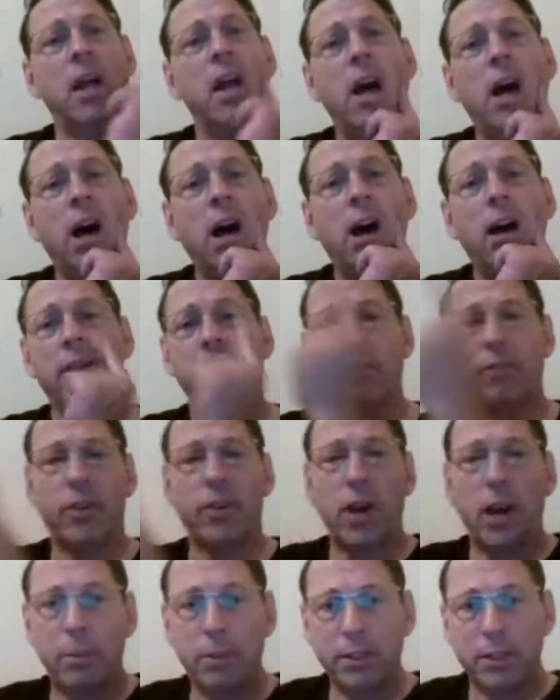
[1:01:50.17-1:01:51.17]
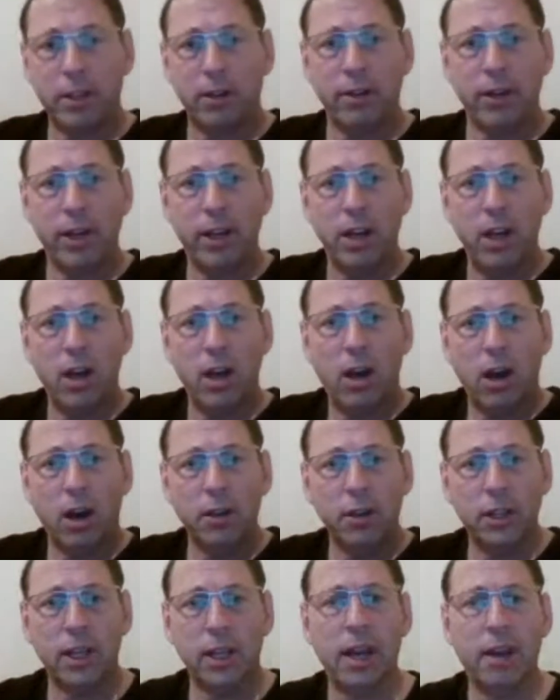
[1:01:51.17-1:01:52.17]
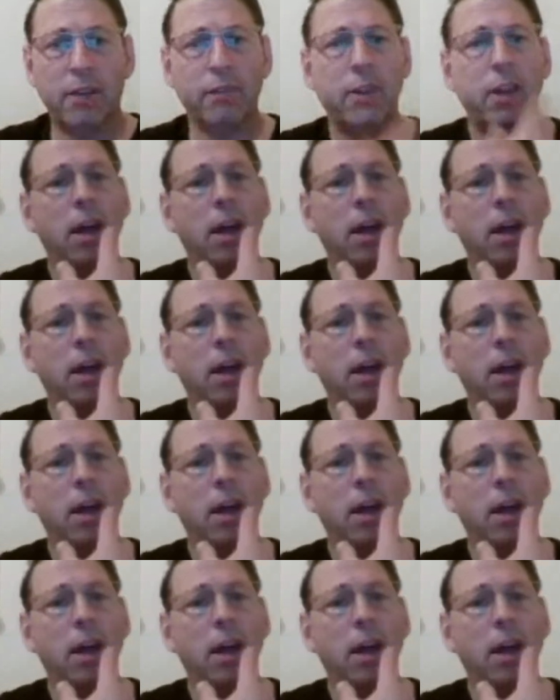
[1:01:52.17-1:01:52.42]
I'll give commentary on the left.